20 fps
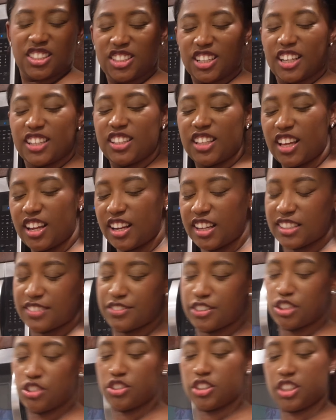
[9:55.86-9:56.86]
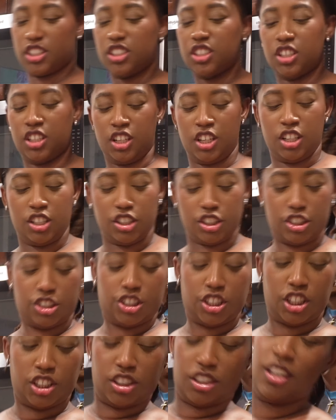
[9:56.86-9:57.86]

Shake that ass, shake